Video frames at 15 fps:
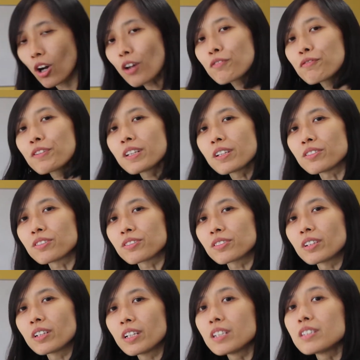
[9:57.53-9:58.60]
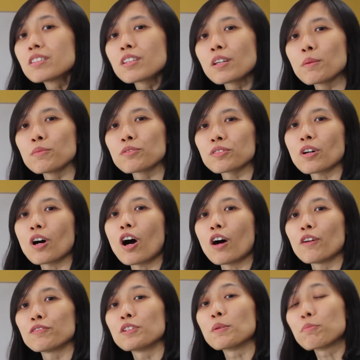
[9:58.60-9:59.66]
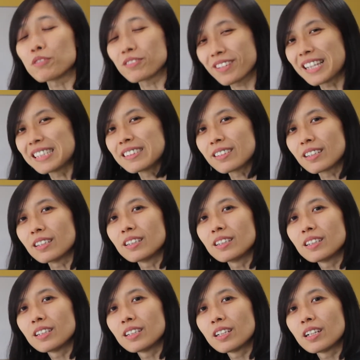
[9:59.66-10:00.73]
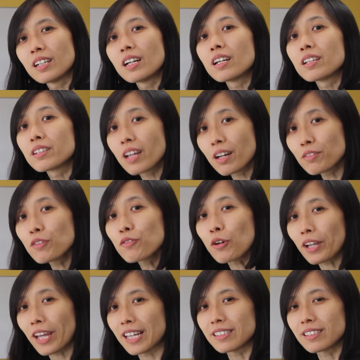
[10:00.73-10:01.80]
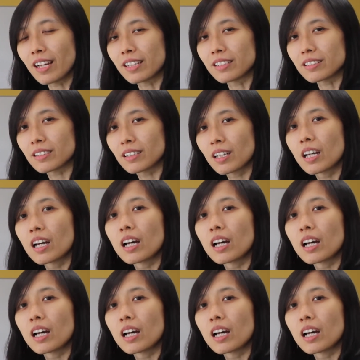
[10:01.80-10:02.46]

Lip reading: confidence in terms of the presenter. Never forget that.